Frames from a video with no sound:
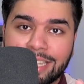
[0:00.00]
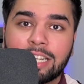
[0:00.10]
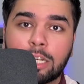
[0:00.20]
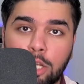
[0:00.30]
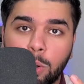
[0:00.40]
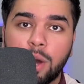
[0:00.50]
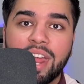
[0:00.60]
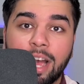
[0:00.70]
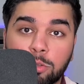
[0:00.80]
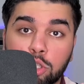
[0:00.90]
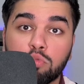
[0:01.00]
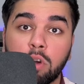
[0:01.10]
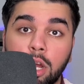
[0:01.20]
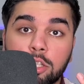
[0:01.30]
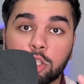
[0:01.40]
clue on how to
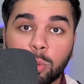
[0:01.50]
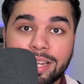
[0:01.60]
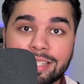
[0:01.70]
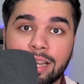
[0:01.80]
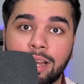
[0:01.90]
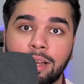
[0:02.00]
run Twitter.